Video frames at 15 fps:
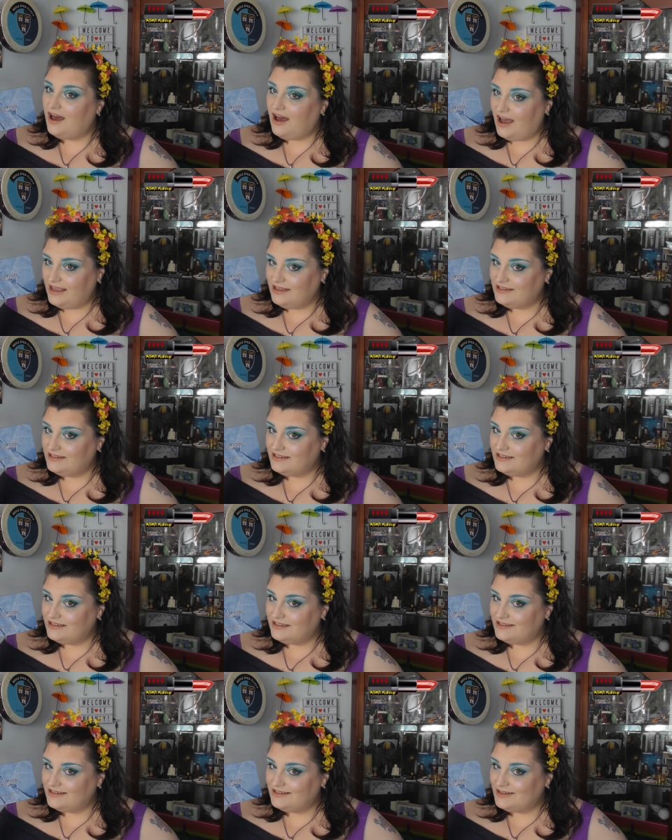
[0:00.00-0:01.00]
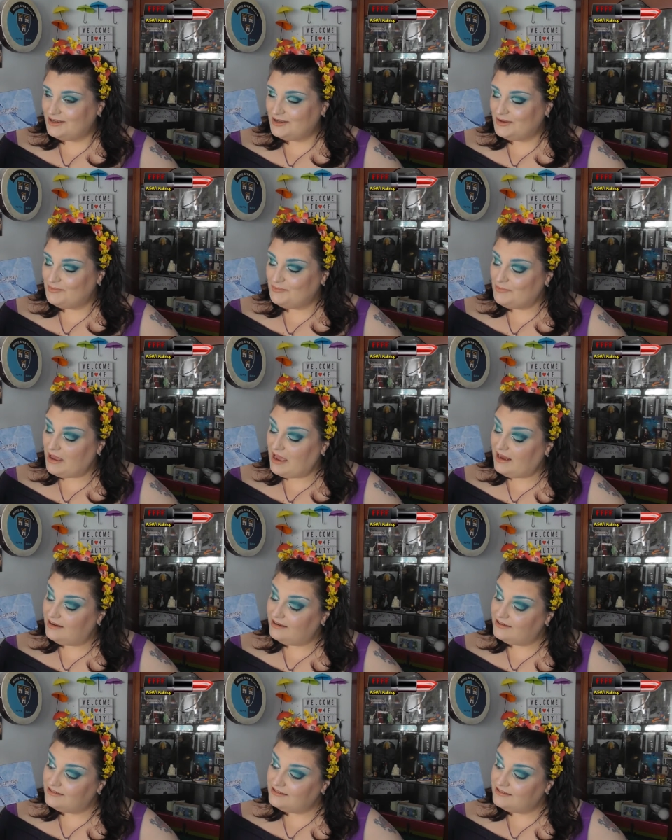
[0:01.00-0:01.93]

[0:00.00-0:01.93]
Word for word: Ice Palette.